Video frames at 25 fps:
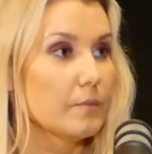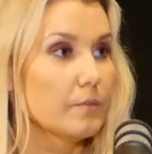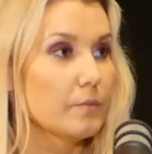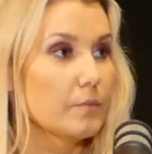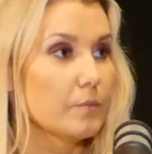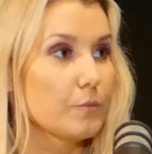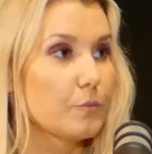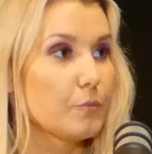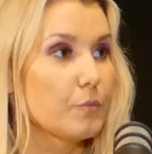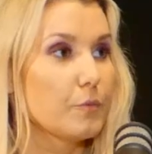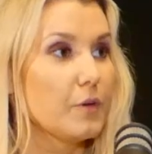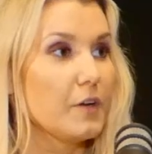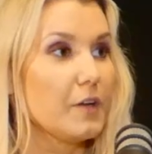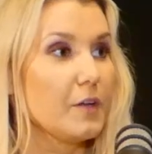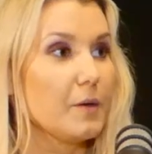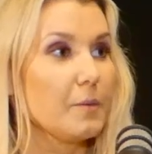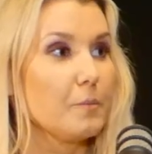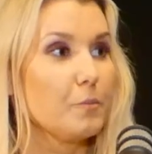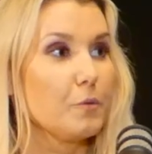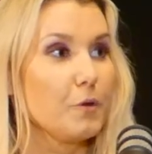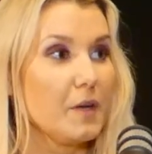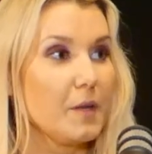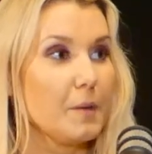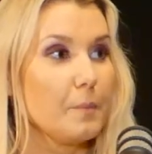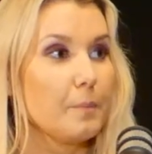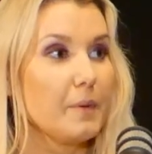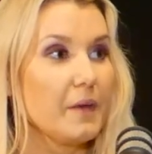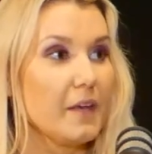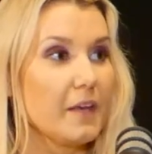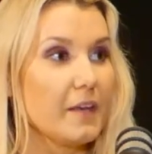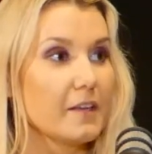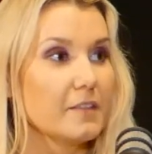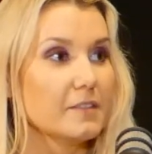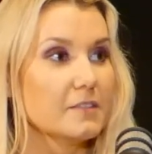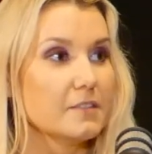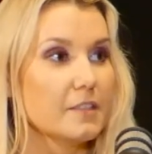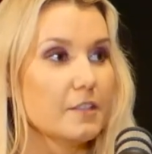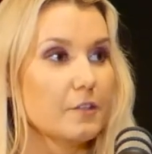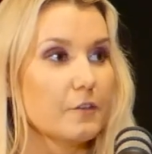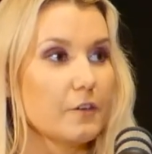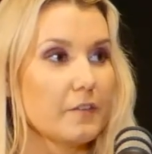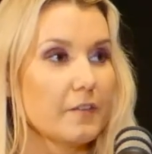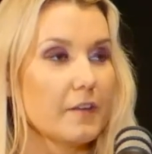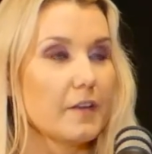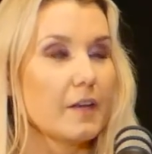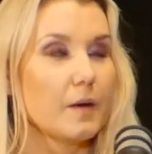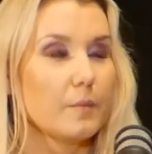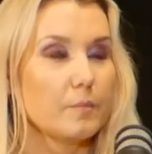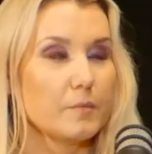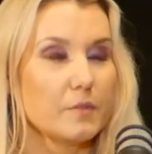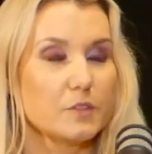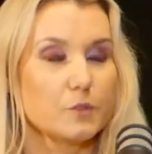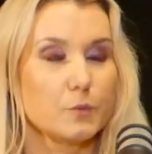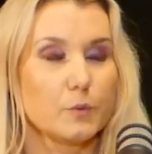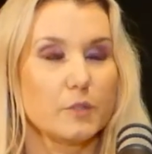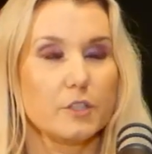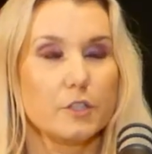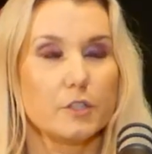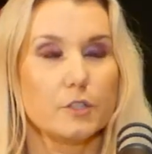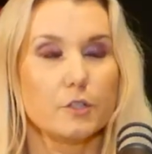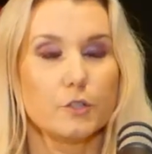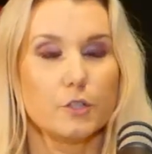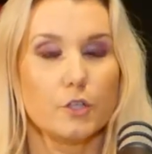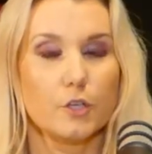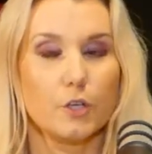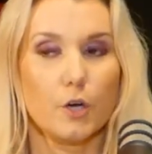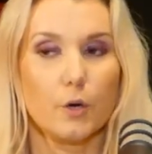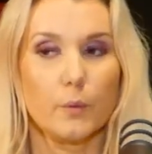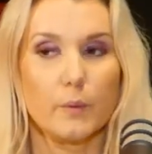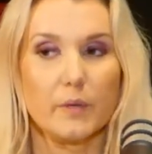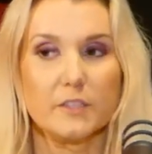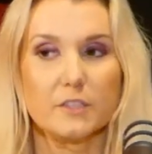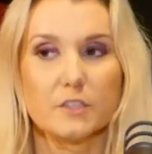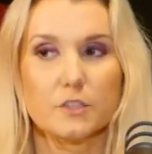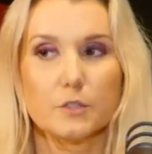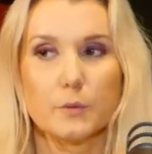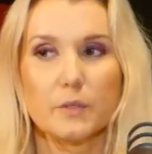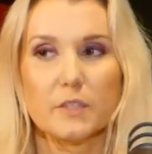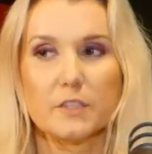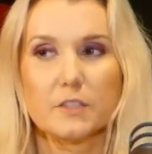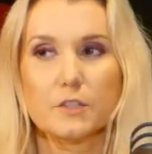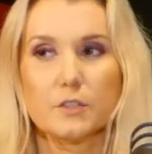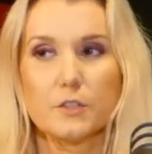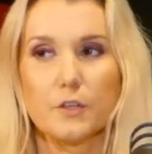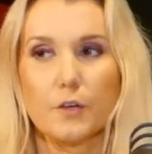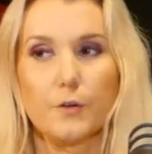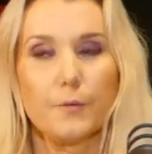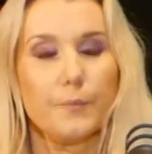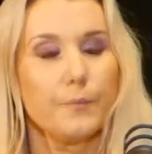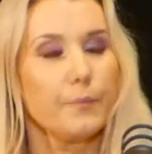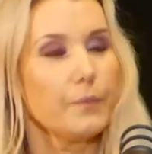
pretty big considering the numbers when you go into it. So